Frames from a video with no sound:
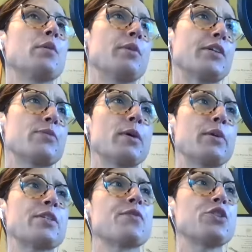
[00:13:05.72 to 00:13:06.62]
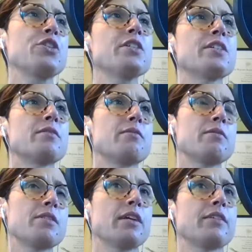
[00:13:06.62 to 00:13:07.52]
because my West Virginian
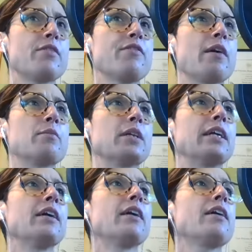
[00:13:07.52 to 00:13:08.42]
side of the family